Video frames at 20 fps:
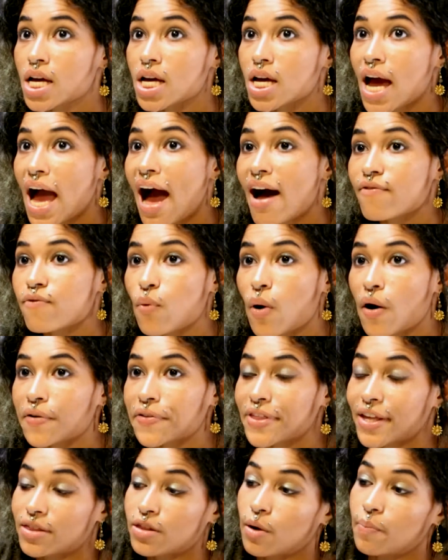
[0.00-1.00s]
have
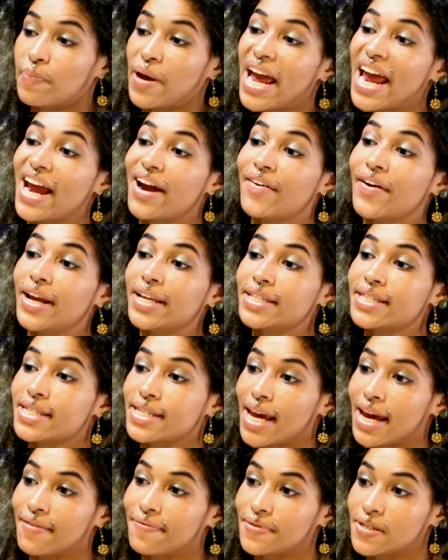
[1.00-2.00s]
wealth that their parents
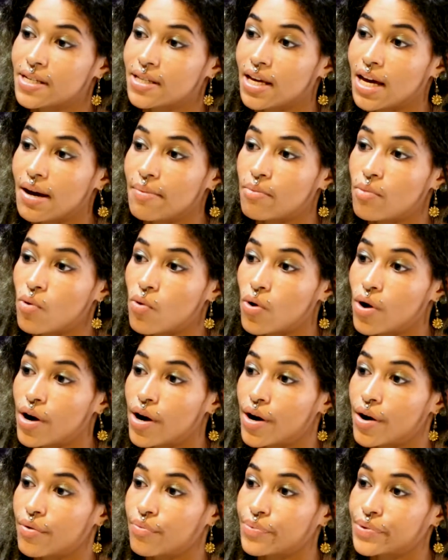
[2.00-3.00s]
gave to them
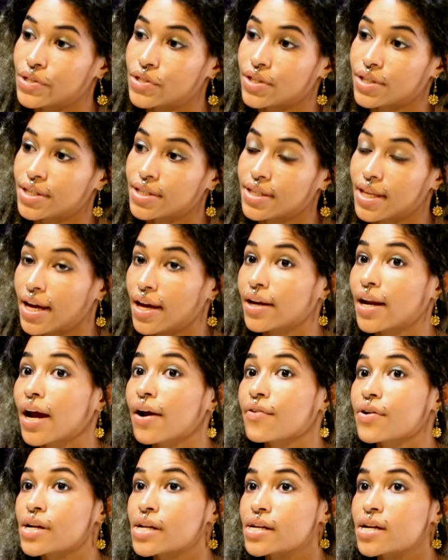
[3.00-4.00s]
or was just they
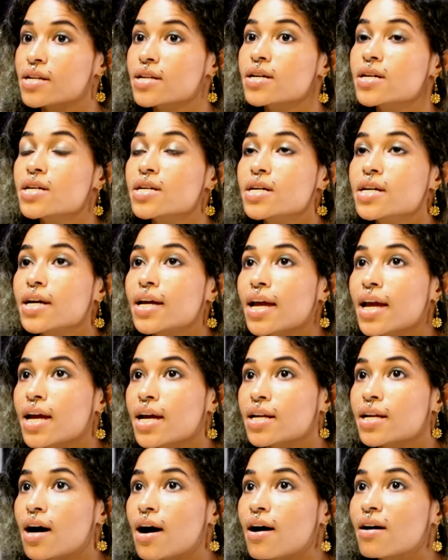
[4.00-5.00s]
inherited.
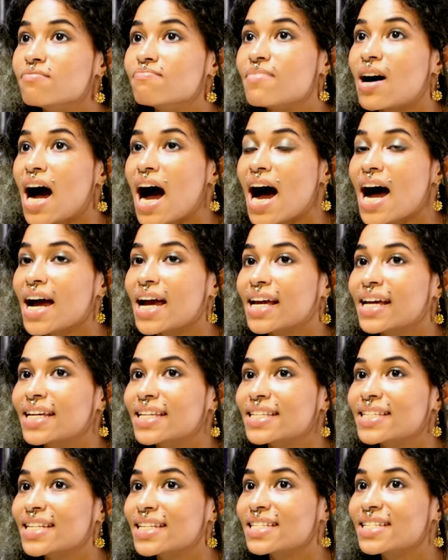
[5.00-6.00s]
And um, I
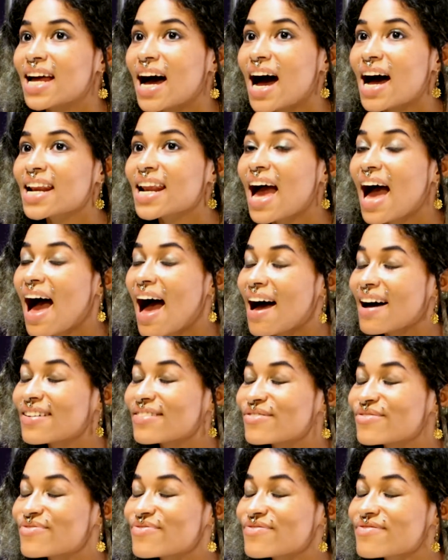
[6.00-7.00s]
did not
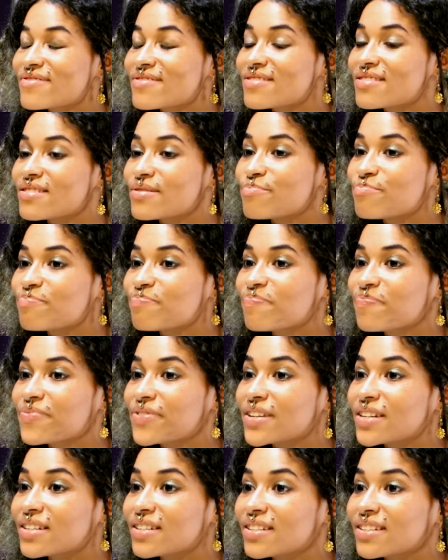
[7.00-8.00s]
have the
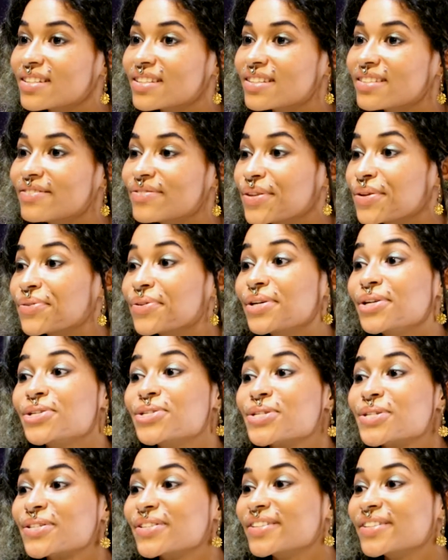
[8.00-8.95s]
the, the leisure